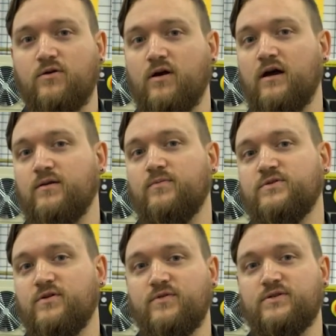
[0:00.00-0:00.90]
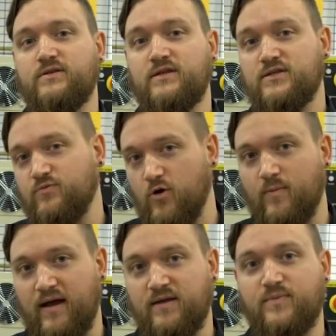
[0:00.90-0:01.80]
or how to service this
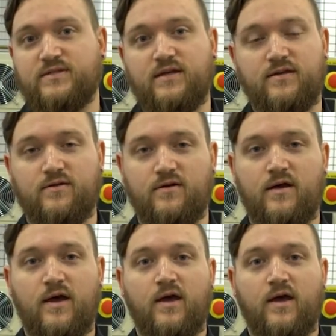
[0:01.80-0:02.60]
robot in particular,